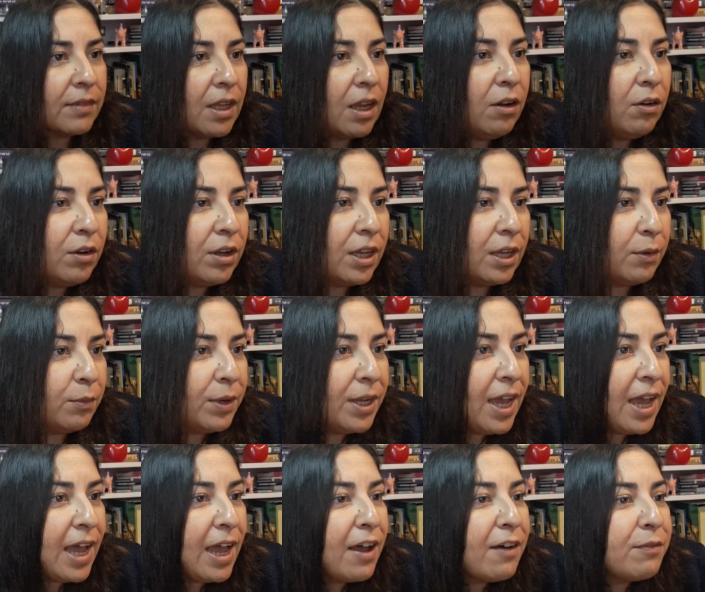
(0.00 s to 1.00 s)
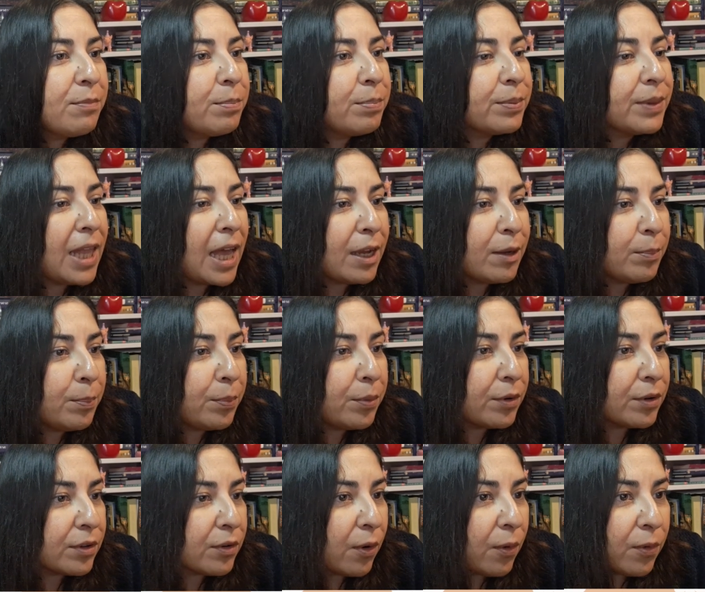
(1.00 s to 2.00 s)
Okay, we have
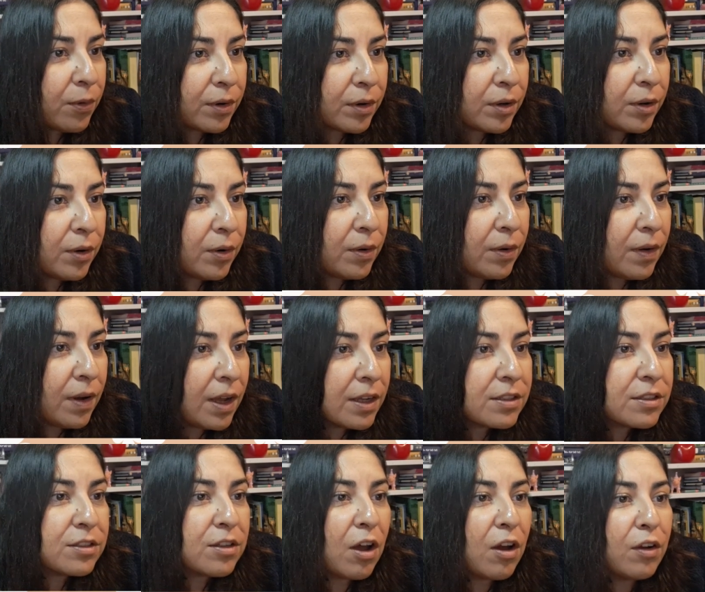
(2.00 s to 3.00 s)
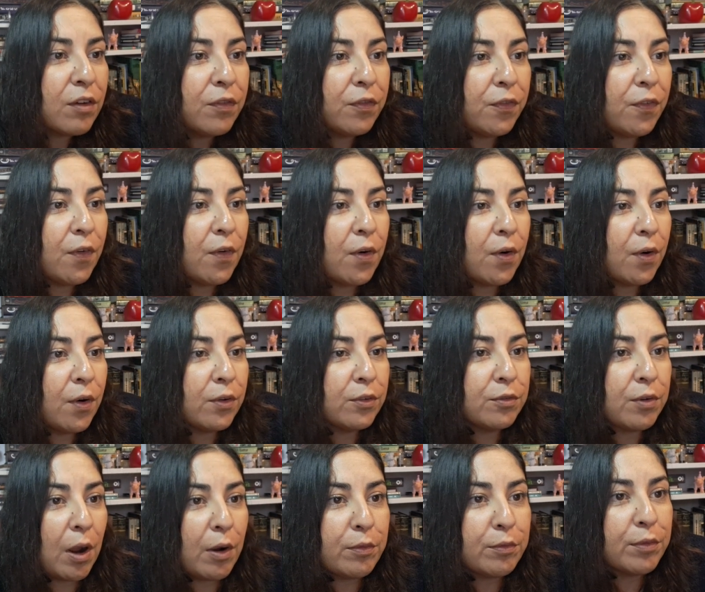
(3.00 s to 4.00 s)
Blackbird Oracle, A Song for
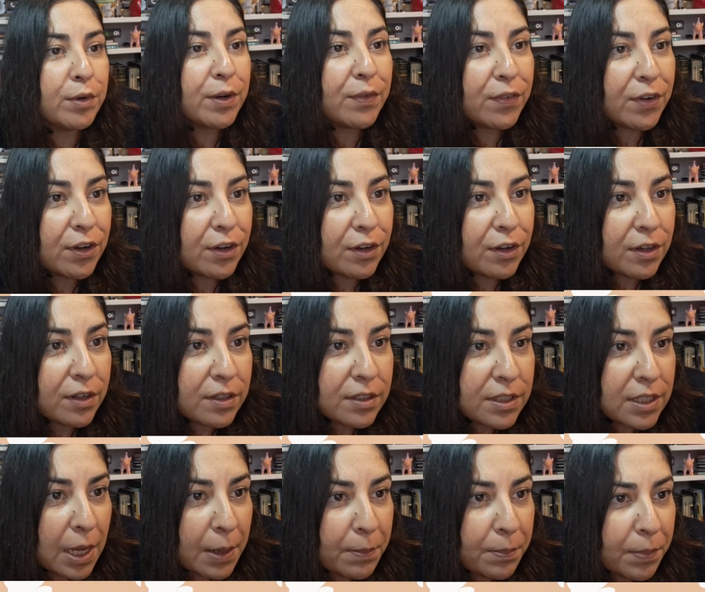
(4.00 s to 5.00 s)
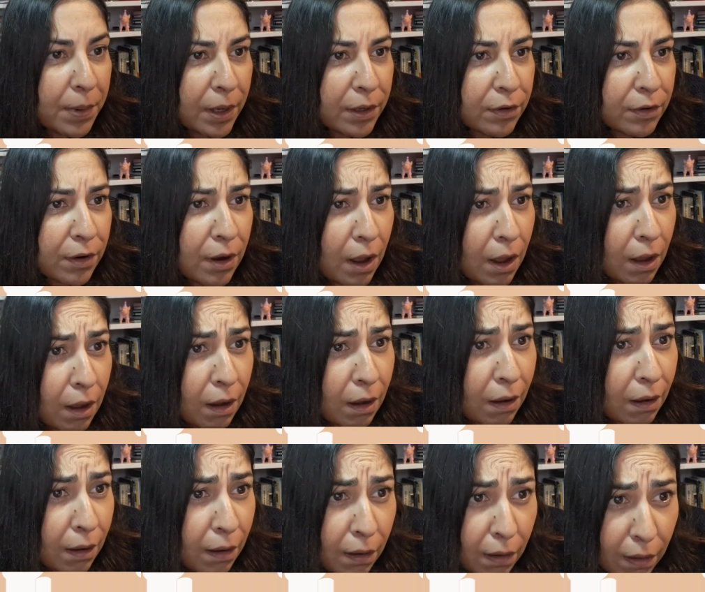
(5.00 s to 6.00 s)
Drowned Rivers, Empire
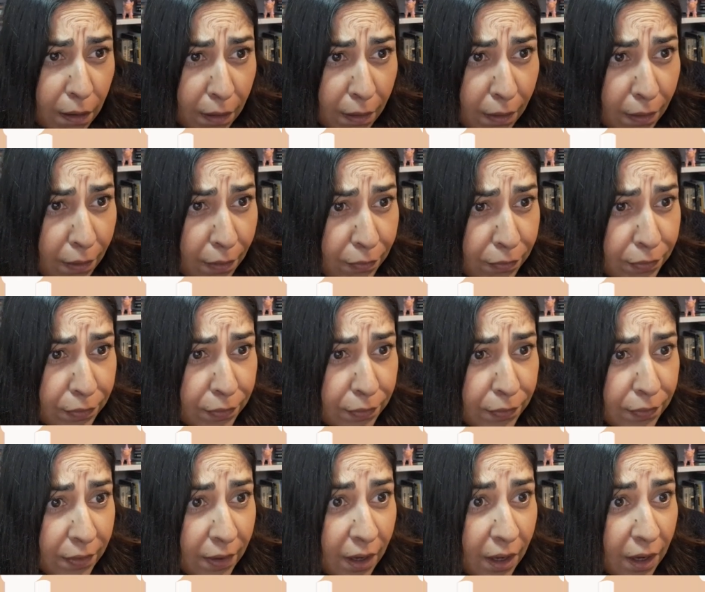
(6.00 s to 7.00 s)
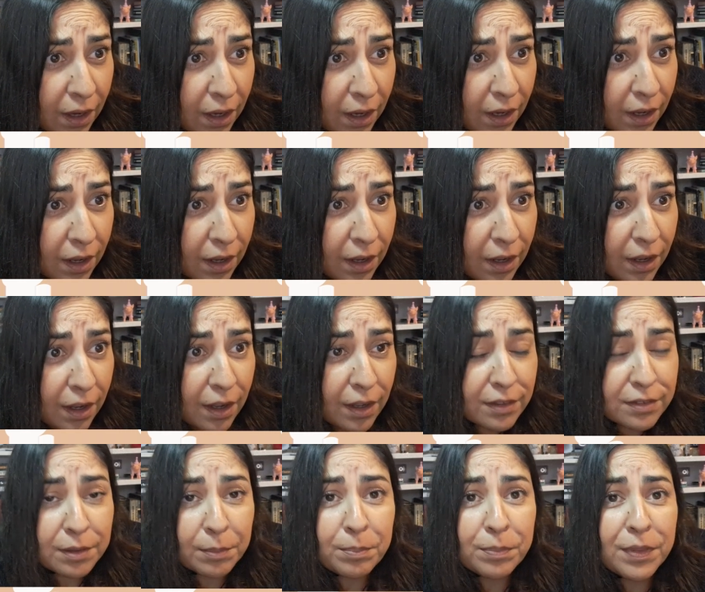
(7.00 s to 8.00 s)
of
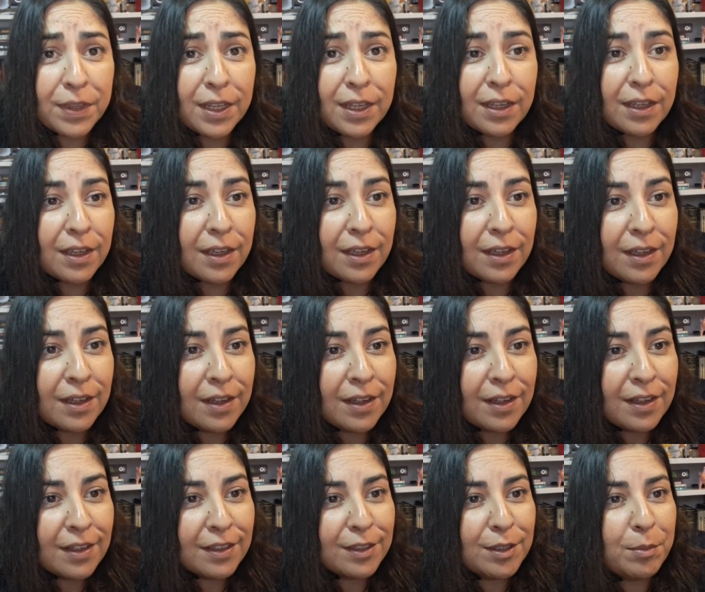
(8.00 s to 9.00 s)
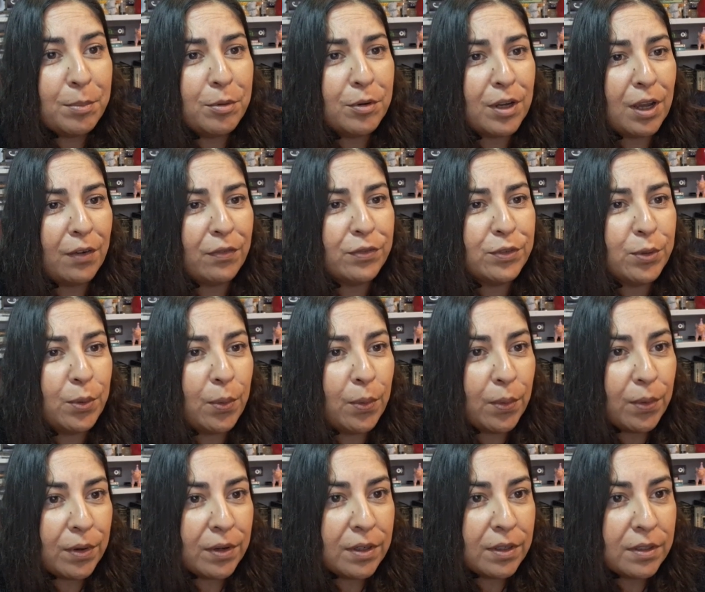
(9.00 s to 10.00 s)
something, The Book of
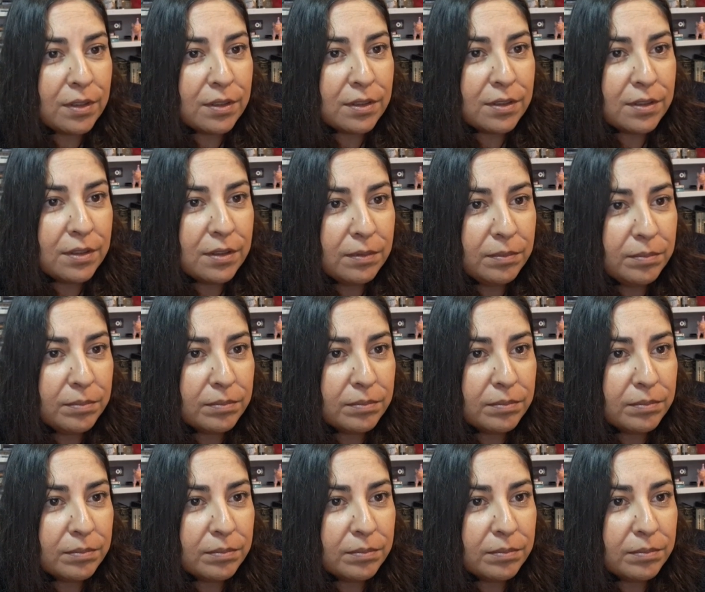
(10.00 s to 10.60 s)
Doors.